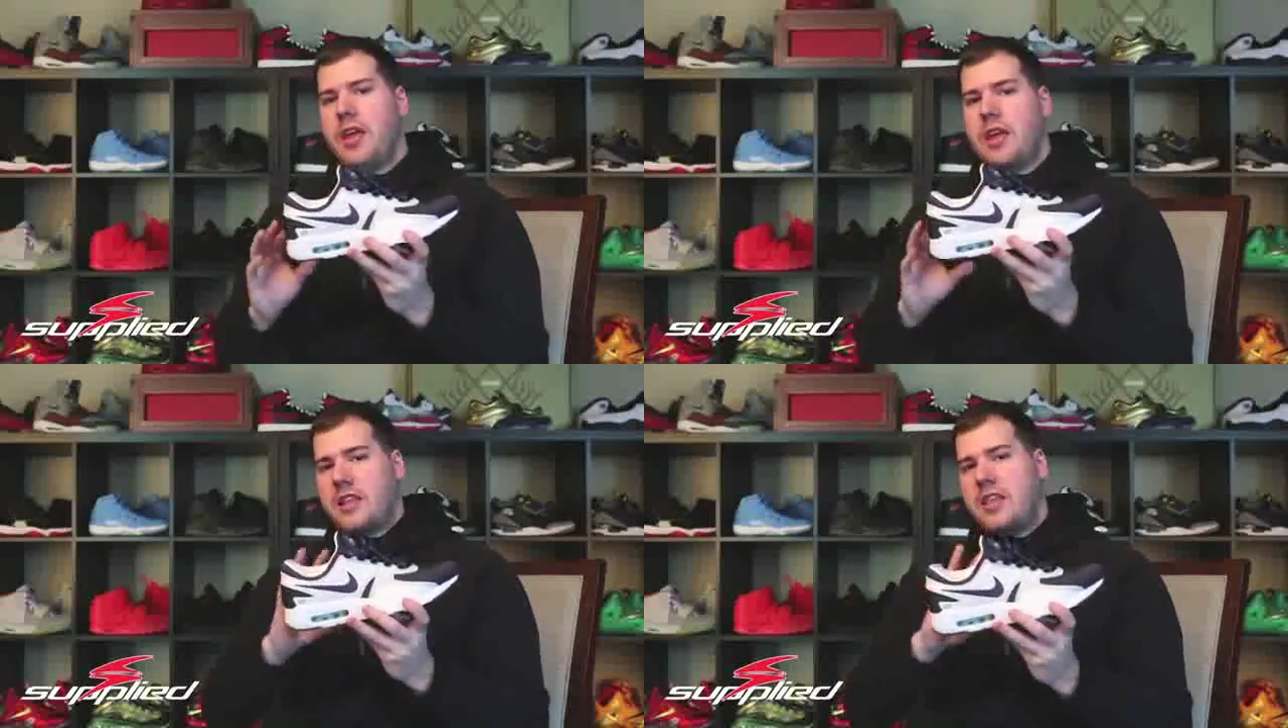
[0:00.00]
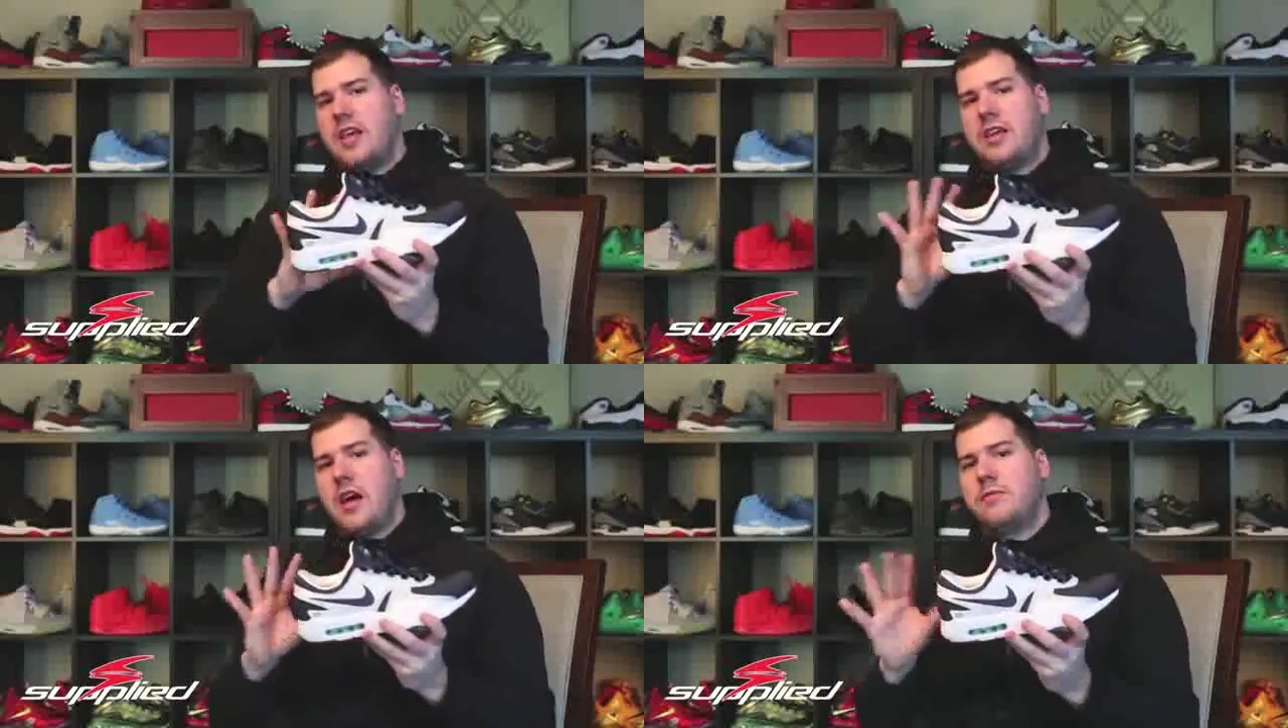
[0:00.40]
it
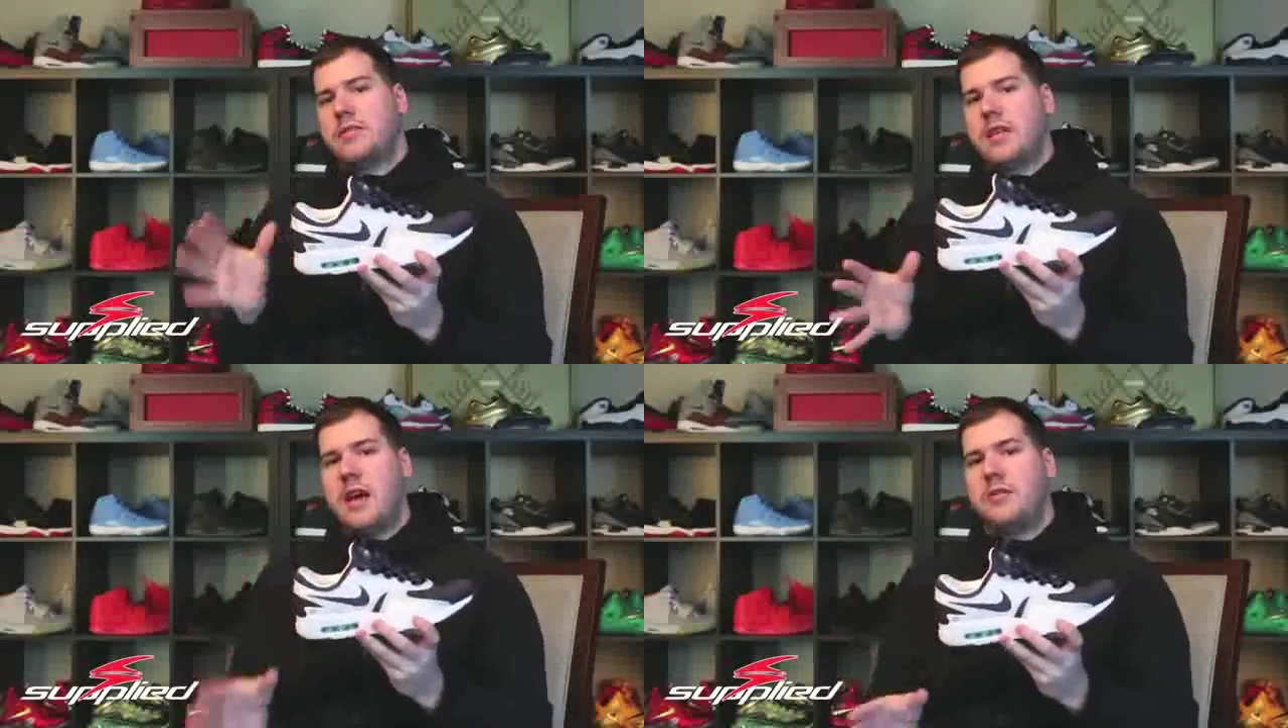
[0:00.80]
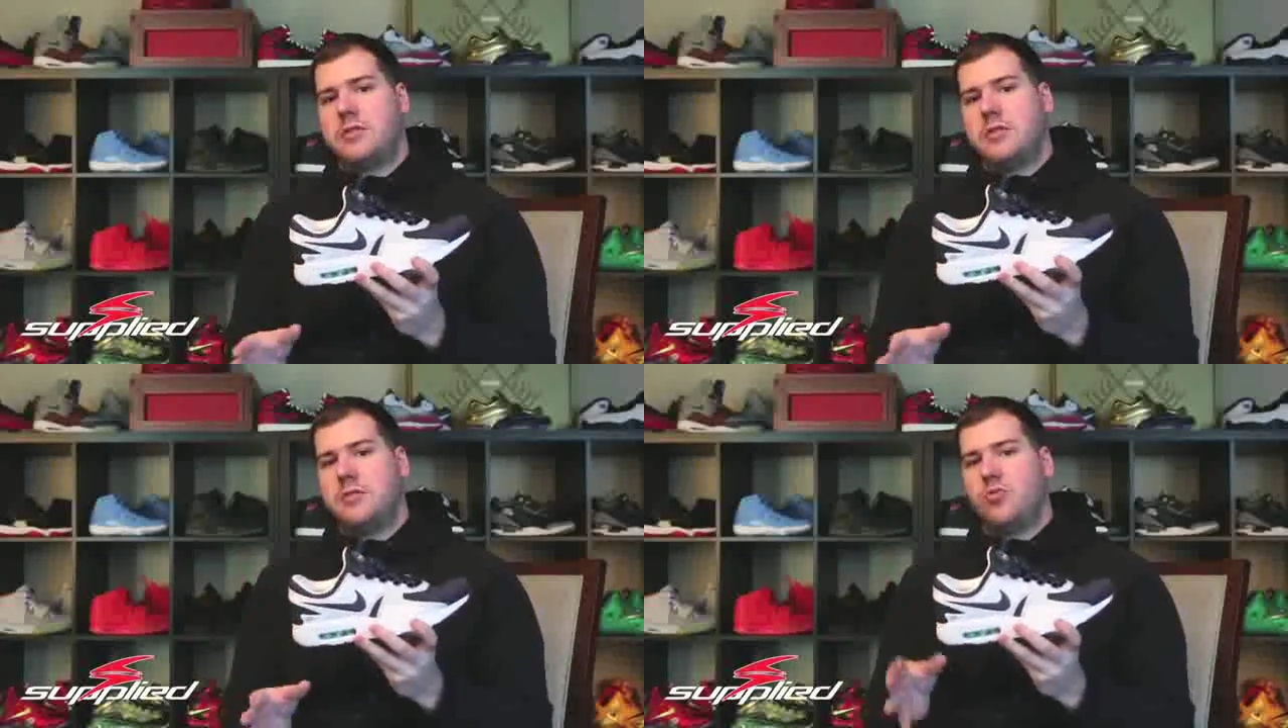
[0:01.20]
then comes
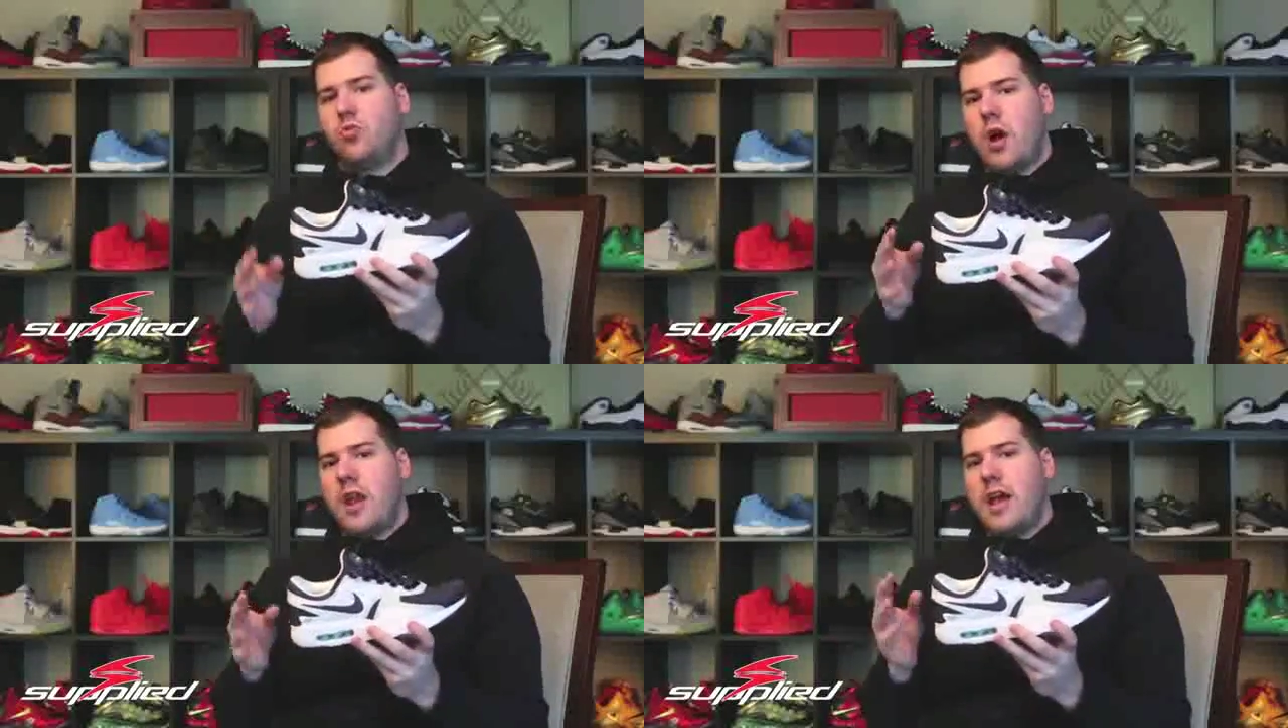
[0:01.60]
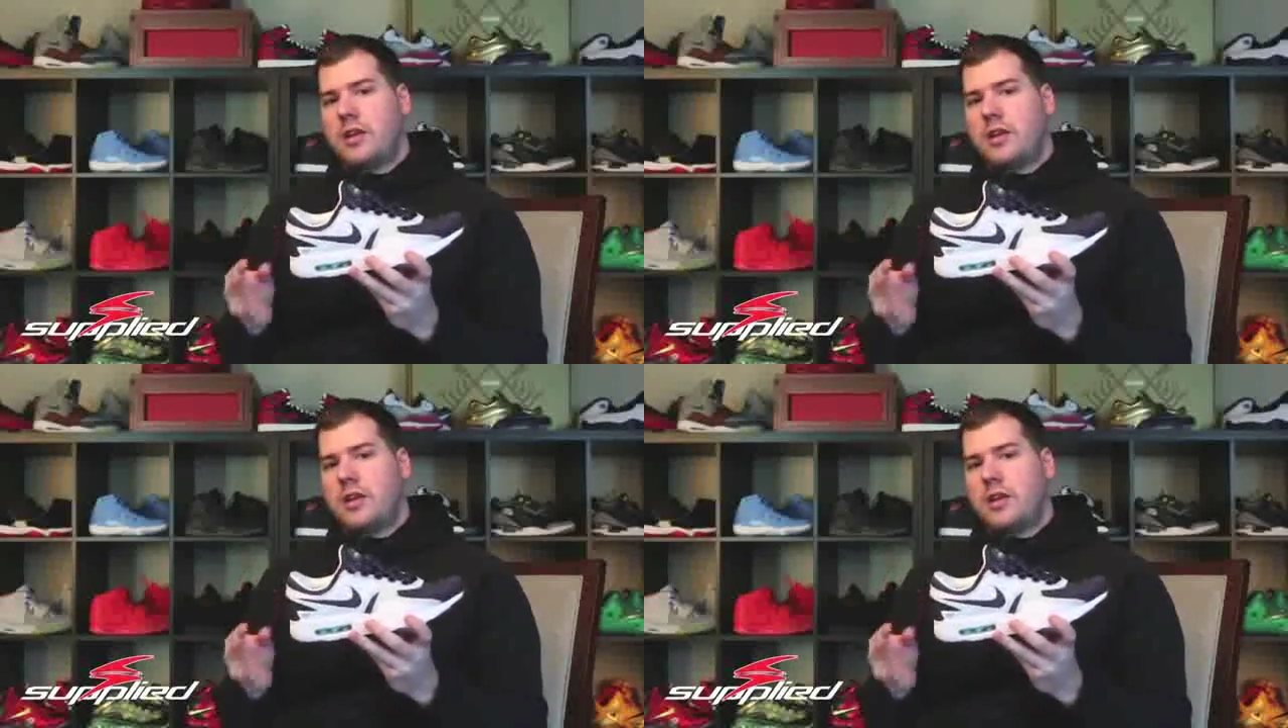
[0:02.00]
down to what